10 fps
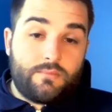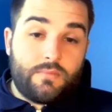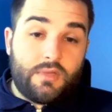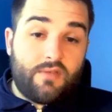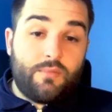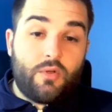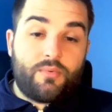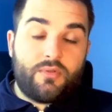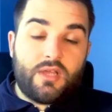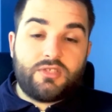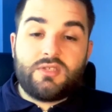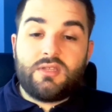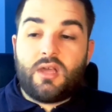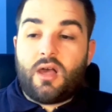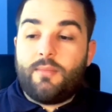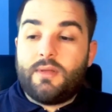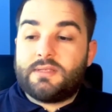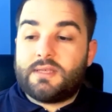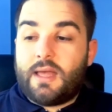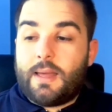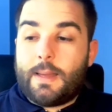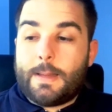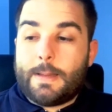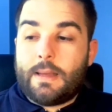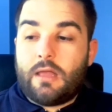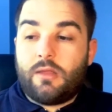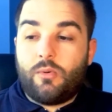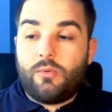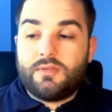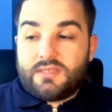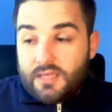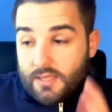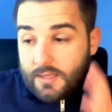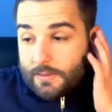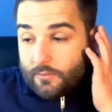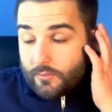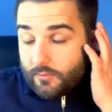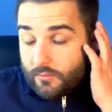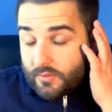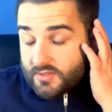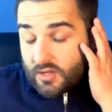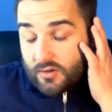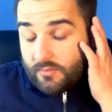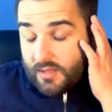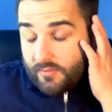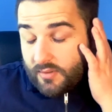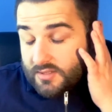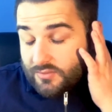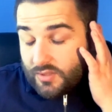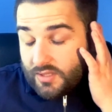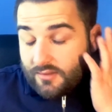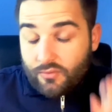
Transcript: Give me your predictions in the comments, and then we will see what's going to be, because we need the 3